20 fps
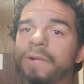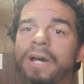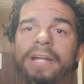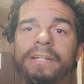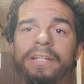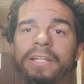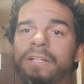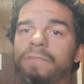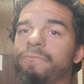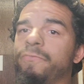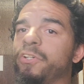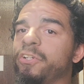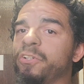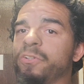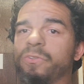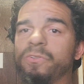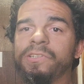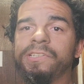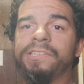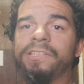I need
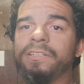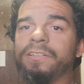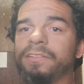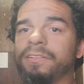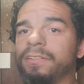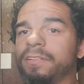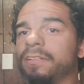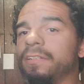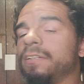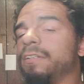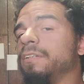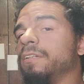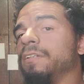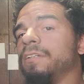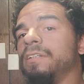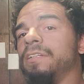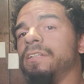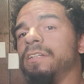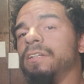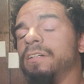views
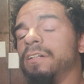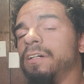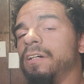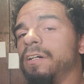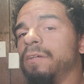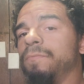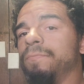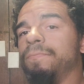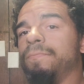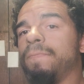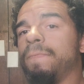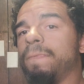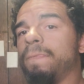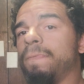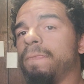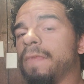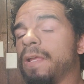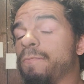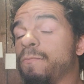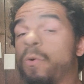and
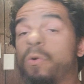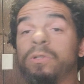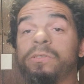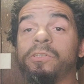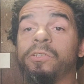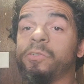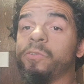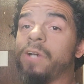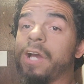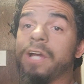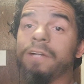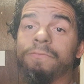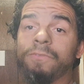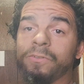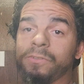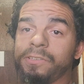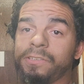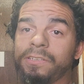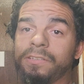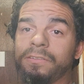more
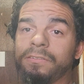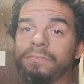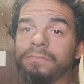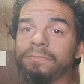subscribers.